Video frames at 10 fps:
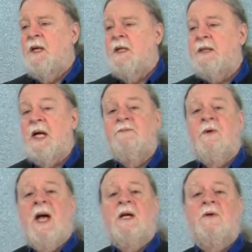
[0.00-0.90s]
that if you
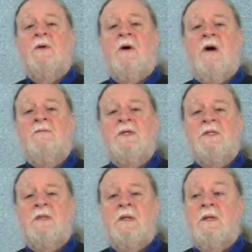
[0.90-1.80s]
had a good
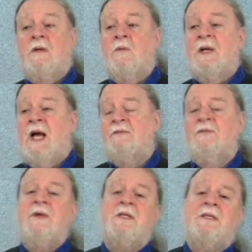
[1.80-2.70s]
harvest, you would have a
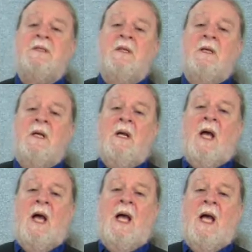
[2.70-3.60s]
feast.
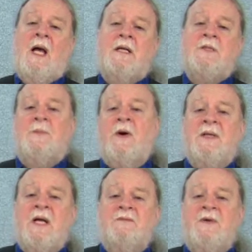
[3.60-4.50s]
And as part of
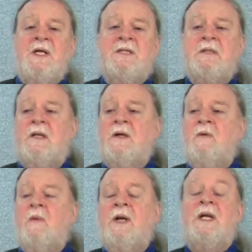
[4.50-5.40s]
that feast, you
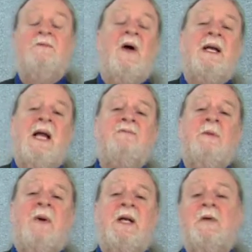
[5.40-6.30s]
would invite
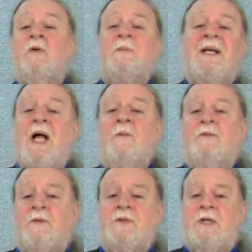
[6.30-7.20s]
everybody who had been
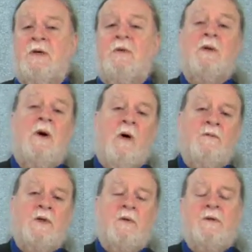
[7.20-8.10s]
helpful to you
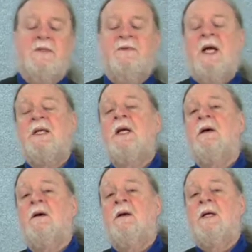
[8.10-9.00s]
over the course of that
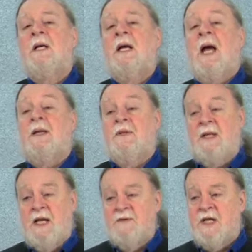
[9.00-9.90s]
year. And the
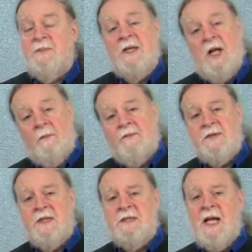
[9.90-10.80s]
natives had been helpful
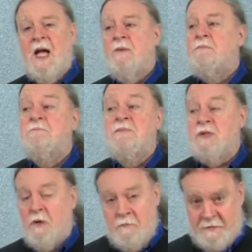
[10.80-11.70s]
to the town,
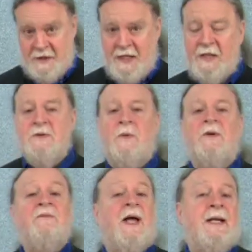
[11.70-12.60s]
so the natives were
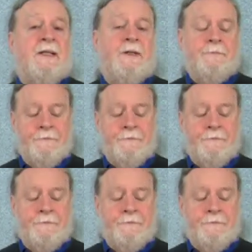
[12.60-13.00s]
invited.